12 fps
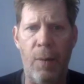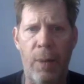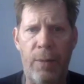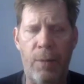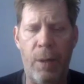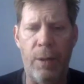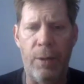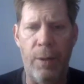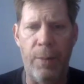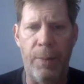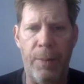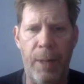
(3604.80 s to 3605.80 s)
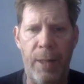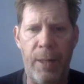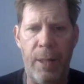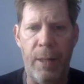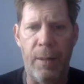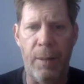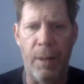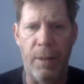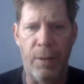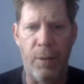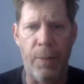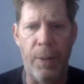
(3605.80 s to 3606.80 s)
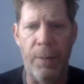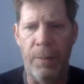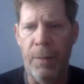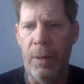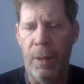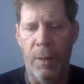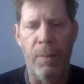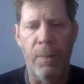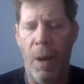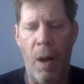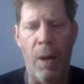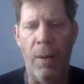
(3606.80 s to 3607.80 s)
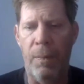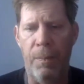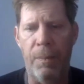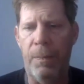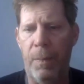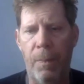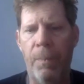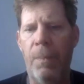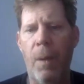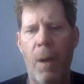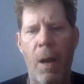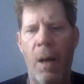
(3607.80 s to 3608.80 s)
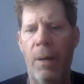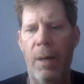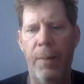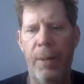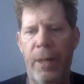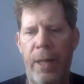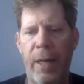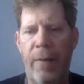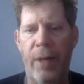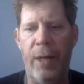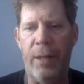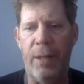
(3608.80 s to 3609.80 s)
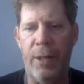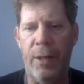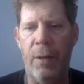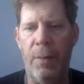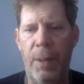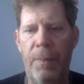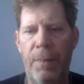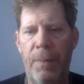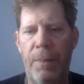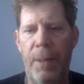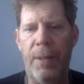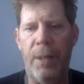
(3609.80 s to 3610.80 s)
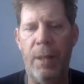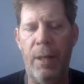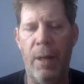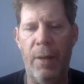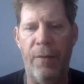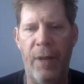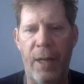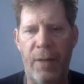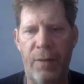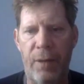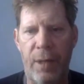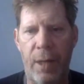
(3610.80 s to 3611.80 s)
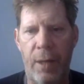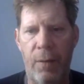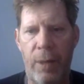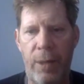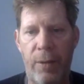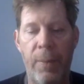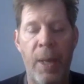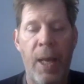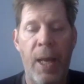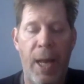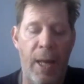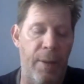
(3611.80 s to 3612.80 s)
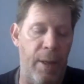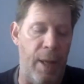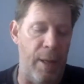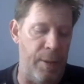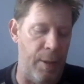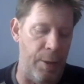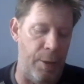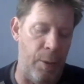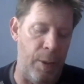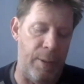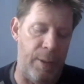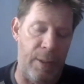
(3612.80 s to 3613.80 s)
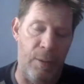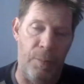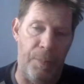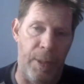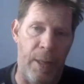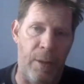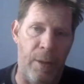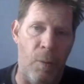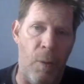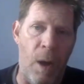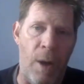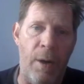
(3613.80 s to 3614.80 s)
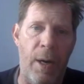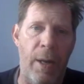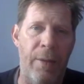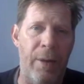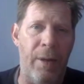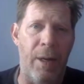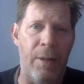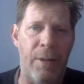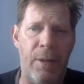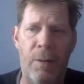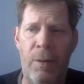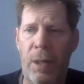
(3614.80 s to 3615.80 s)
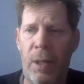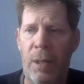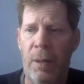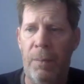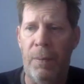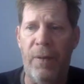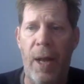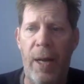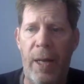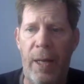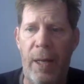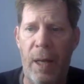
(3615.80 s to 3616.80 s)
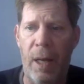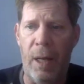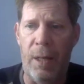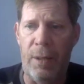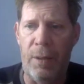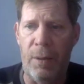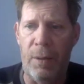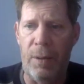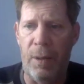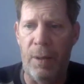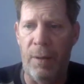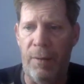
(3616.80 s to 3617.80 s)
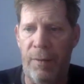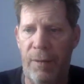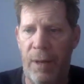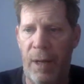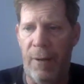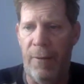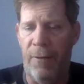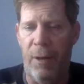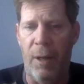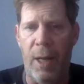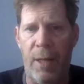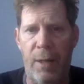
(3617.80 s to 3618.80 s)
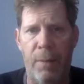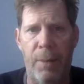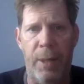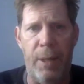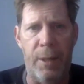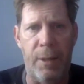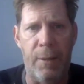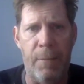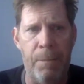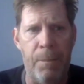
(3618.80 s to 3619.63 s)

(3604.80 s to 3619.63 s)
wastewater treatment plants that are, are stripping all, all, I mean, you can never get to zero, but basically all the phosphorus out of the waste stream. And, and they're doing it to protect their water, and they're also providing a source of uh, fertilizer, because